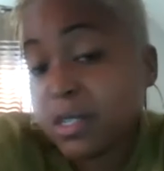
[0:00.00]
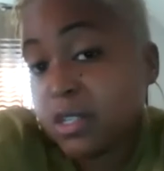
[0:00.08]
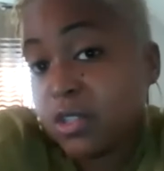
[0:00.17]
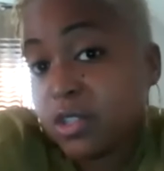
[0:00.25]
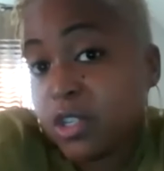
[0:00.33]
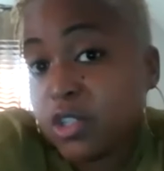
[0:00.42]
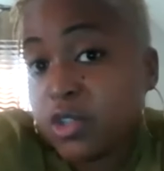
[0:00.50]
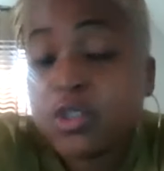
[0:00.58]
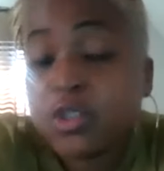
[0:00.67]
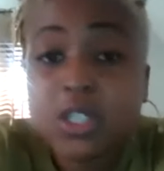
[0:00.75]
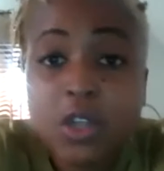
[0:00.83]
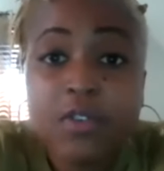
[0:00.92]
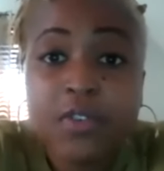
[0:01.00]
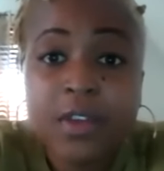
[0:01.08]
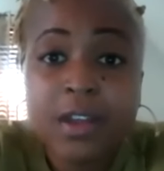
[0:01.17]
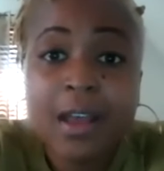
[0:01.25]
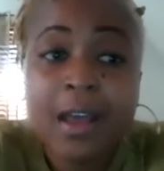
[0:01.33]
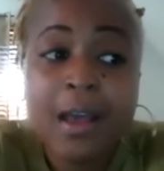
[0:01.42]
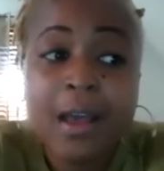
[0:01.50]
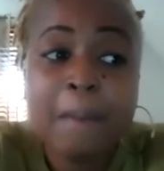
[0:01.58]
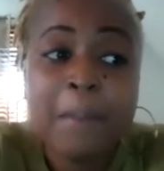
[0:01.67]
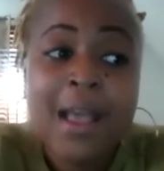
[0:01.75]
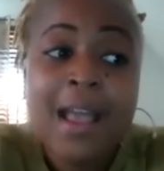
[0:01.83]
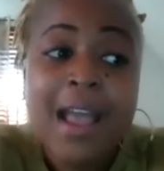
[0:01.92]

because because you deserve it um,